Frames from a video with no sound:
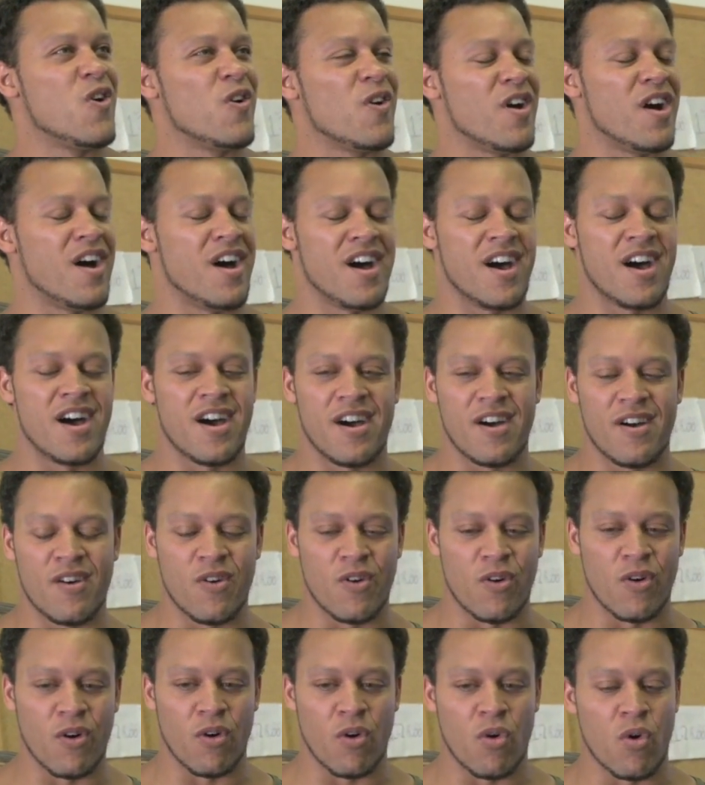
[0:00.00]
or uh,
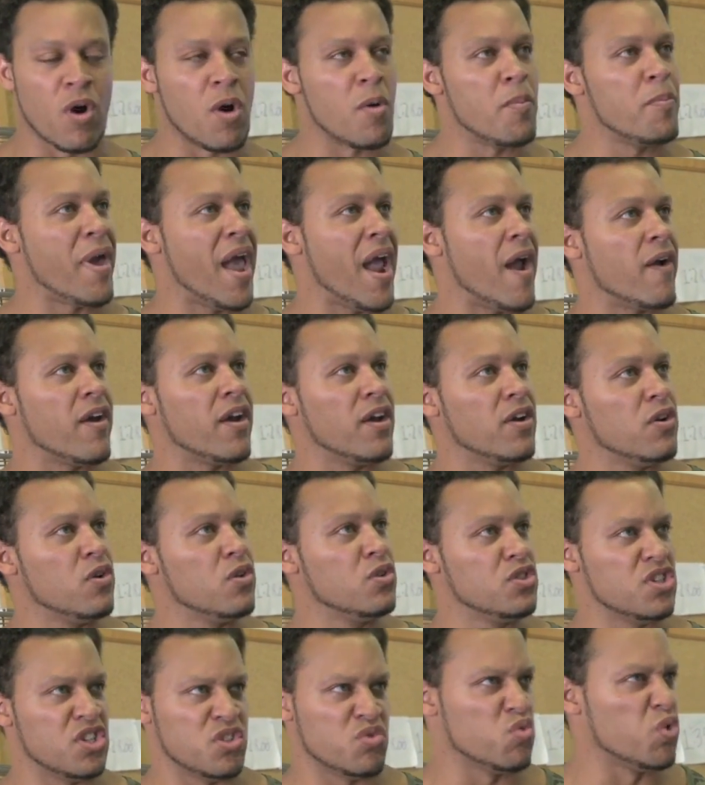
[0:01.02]
or or a parent
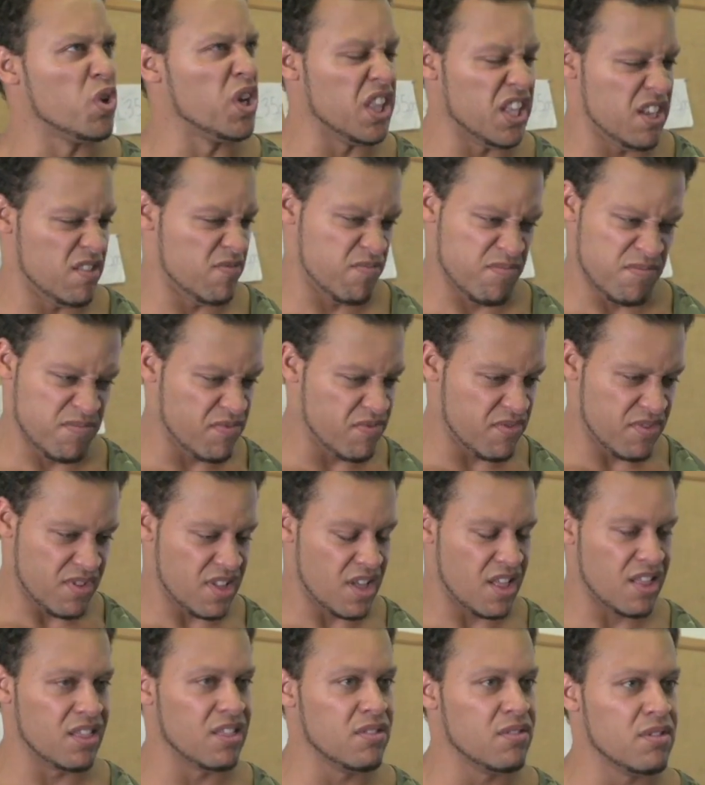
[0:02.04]
who's just really
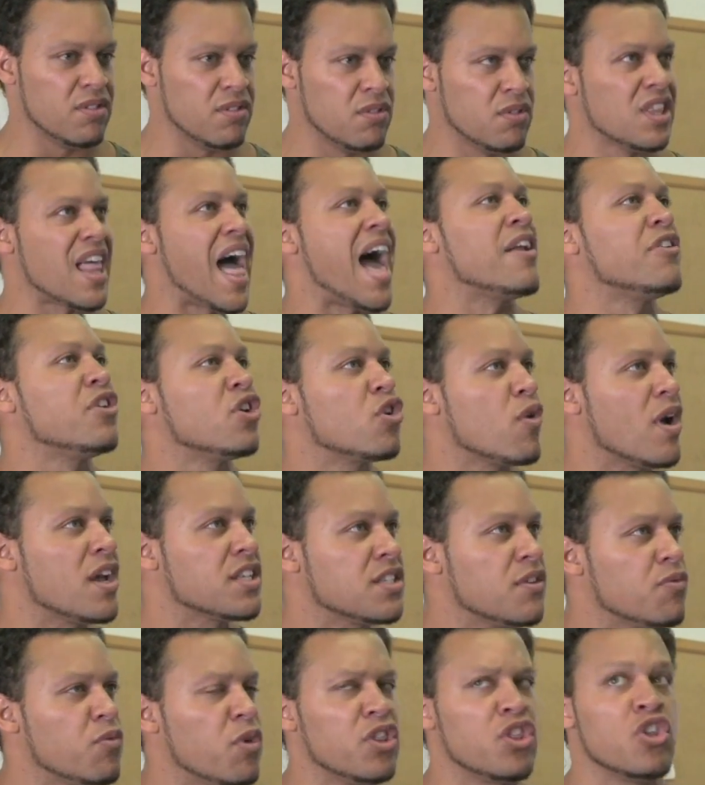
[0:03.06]
uh, loud and
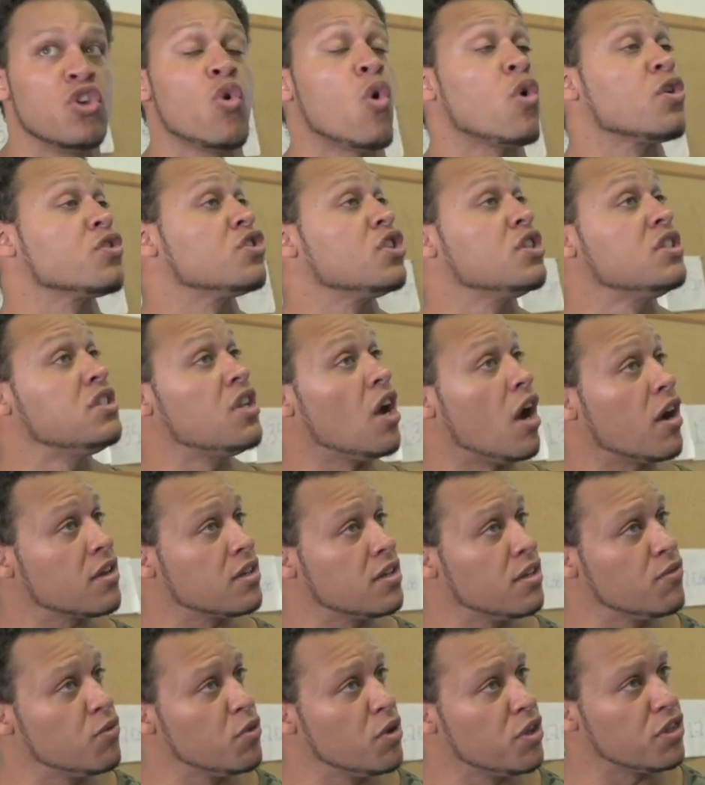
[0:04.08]
aggressive with you or
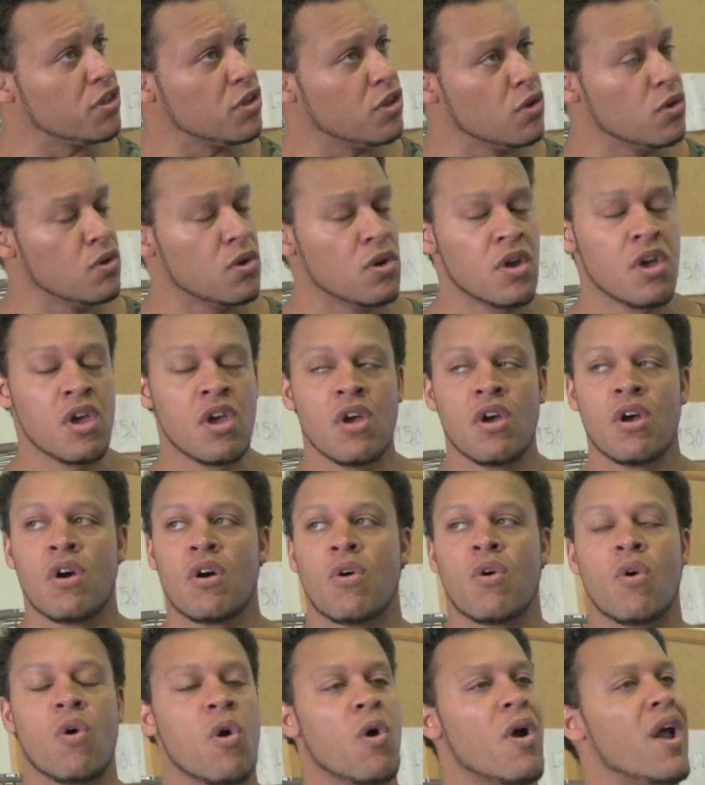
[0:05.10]
seductive with you
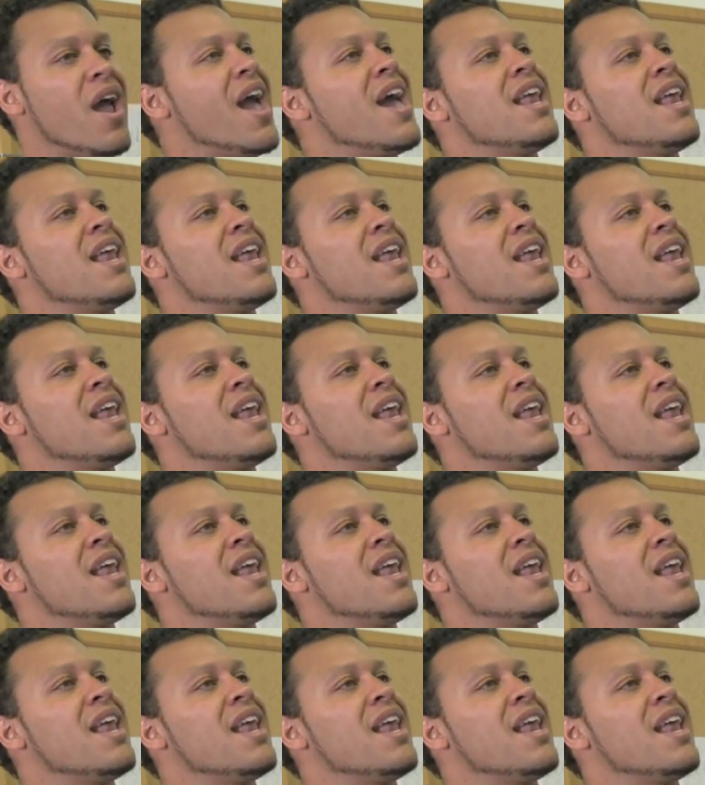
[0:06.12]
or